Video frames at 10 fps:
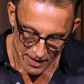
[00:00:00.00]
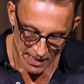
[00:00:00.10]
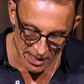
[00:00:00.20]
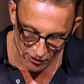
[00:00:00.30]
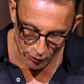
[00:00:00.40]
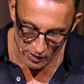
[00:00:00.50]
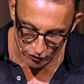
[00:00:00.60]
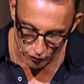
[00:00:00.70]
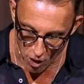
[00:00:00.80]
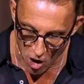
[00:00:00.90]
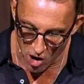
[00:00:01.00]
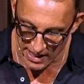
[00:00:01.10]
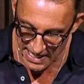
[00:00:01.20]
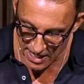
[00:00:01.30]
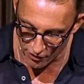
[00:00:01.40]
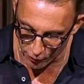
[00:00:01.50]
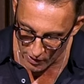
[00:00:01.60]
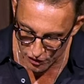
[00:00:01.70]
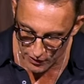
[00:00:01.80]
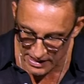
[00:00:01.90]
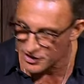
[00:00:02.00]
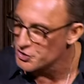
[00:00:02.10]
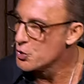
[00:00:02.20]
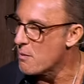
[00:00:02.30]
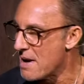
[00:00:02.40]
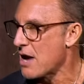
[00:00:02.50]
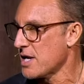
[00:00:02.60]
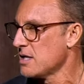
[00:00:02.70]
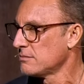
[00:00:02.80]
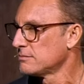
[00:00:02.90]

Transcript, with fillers: here's what's wrong and here's what you need to do about it.